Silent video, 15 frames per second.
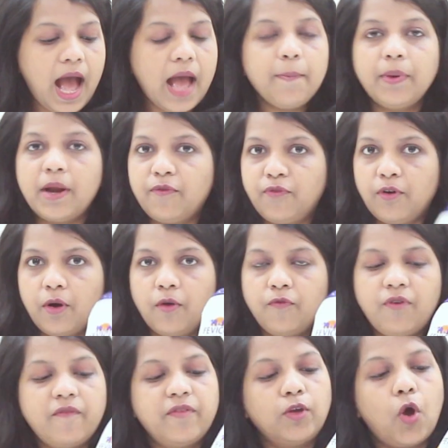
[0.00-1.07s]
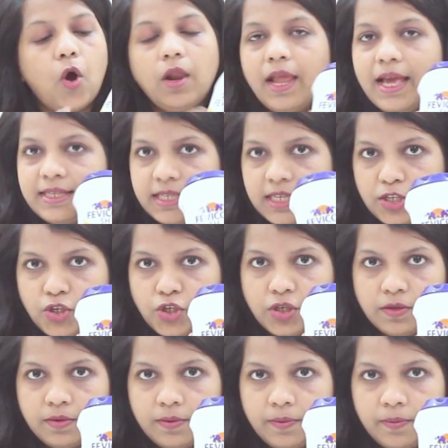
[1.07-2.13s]
I prefer Fevicol
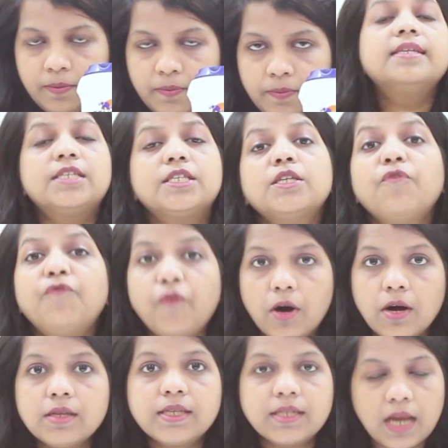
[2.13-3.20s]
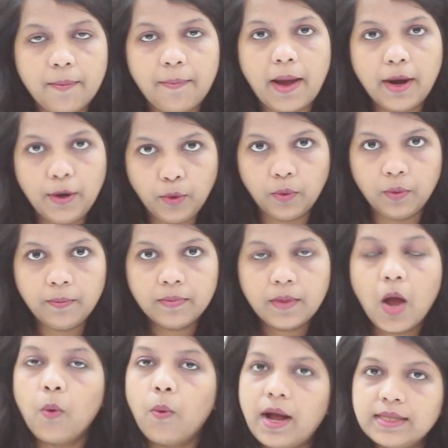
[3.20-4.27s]
SH. This is the first step I do
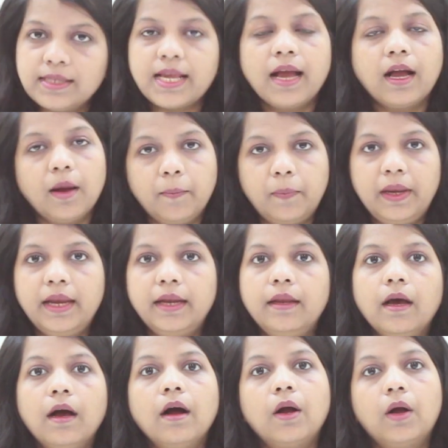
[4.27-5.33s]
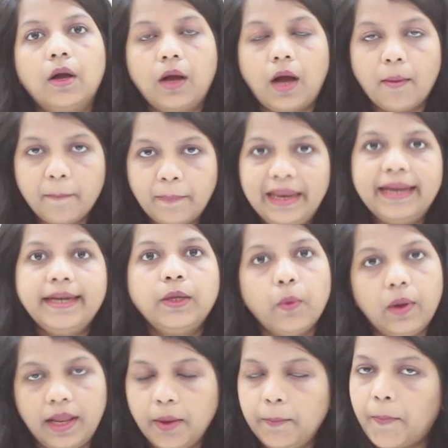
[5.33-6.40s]
once I complete the complete
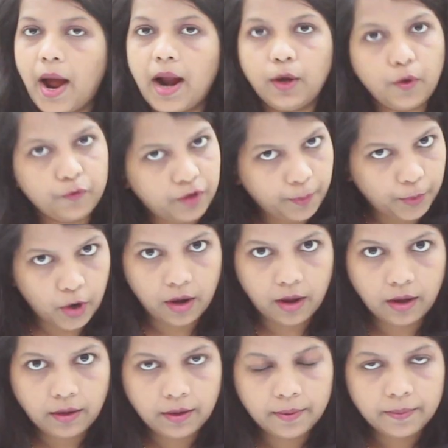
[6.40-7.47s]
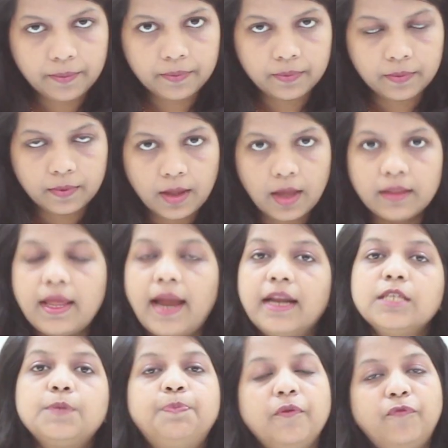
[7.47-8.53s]
quilling part of the product,
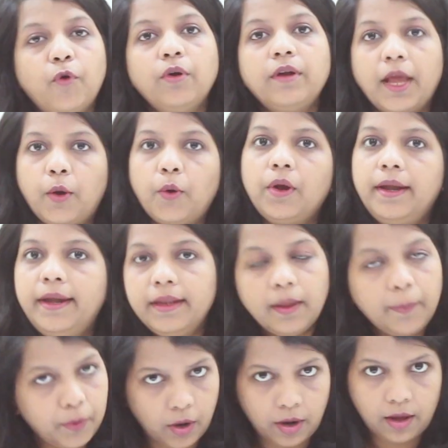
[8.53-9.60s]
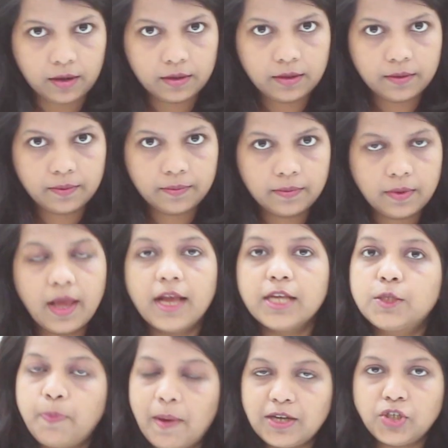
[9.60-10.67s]
that is before decorating the product,
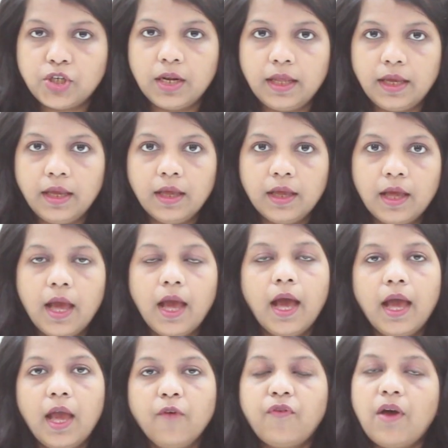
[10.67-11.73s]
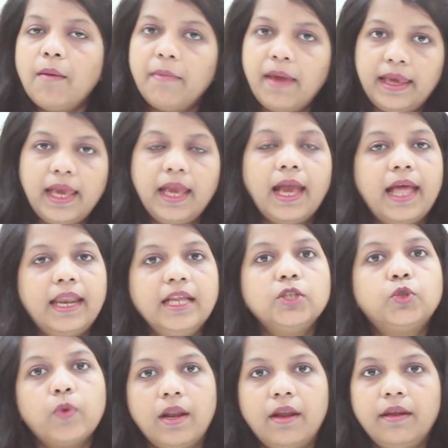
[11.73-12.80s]
especially if I am making
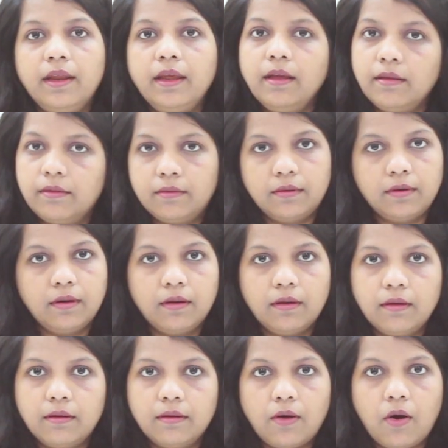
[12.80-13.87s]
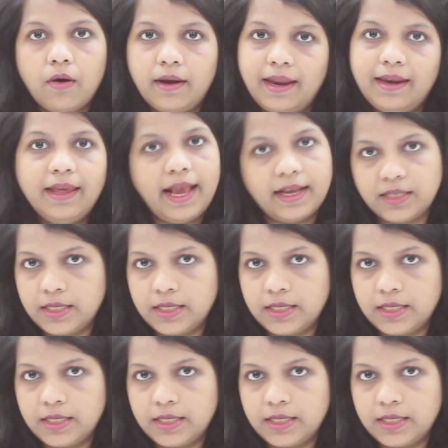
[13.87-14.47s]
any jewelry or any